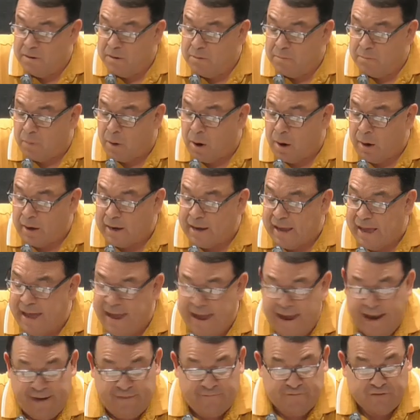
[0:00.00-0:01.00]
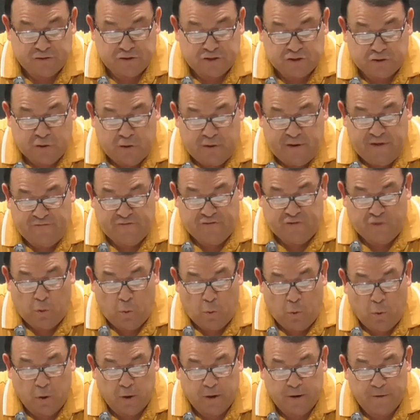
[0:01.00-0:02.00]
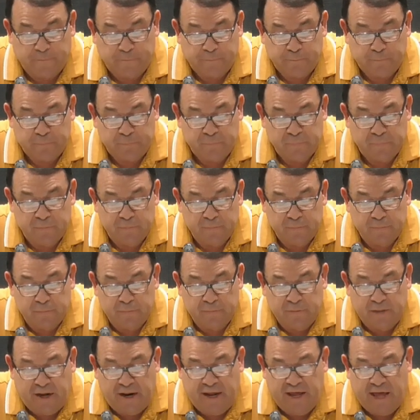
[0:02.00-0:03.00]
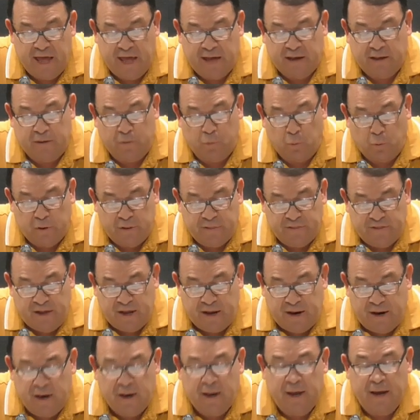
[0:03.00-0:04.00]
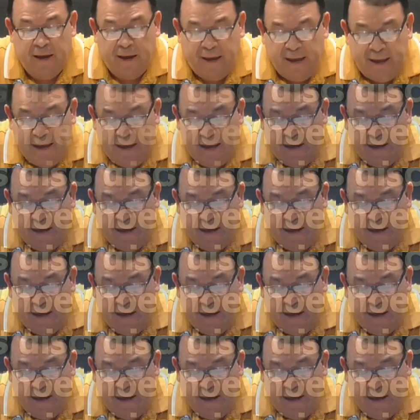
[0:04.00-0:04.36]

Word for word: Mark eight, verse thirty-four. And he had, went, then he